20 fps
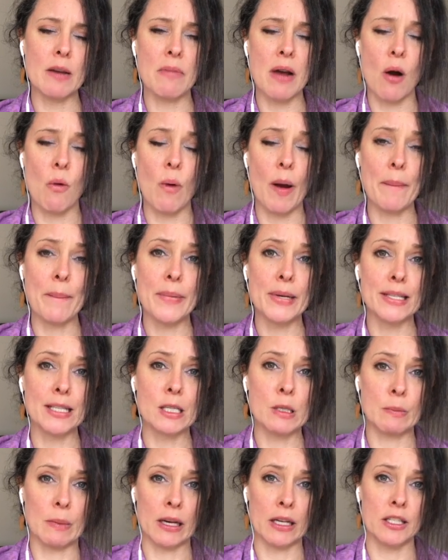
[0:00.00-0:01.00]
about one
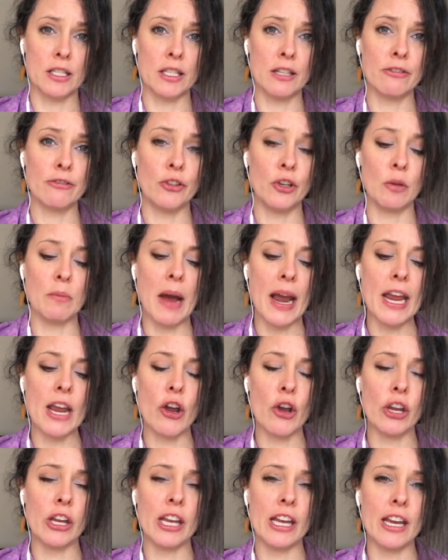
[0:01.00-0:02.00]
perspective, you may
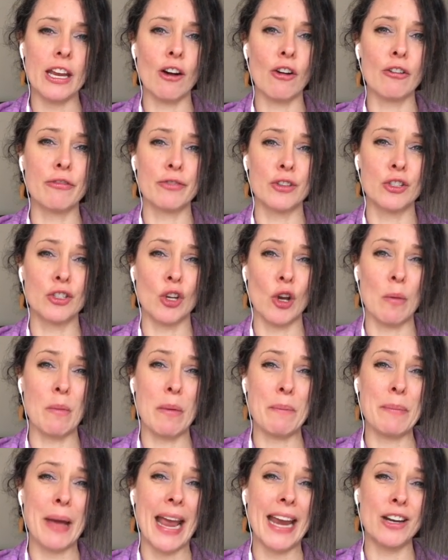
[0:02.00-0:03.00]
hear of the term
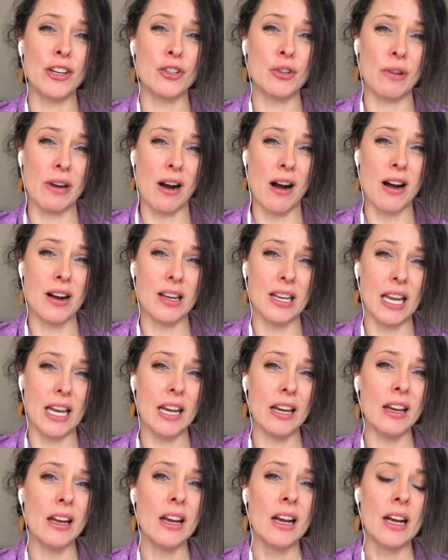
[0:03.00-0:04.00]
patriarchy.
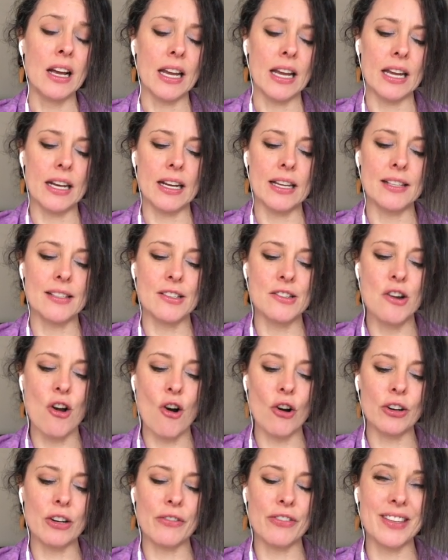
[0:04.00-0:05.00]
It is
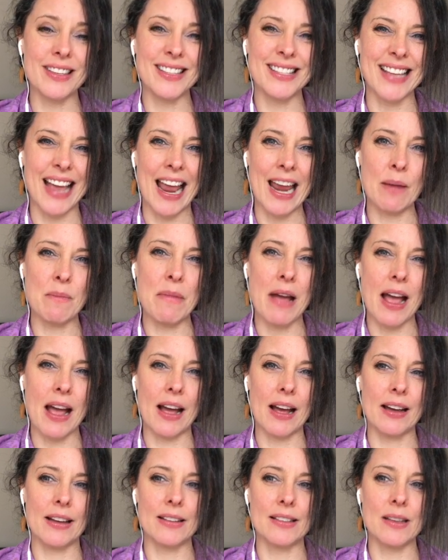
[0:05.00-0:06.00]
not the same
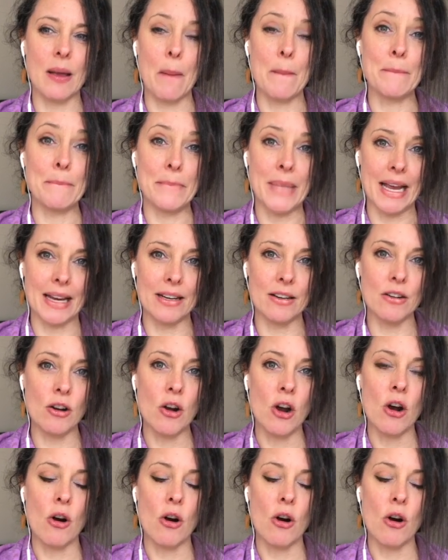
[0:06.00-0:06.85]
as men.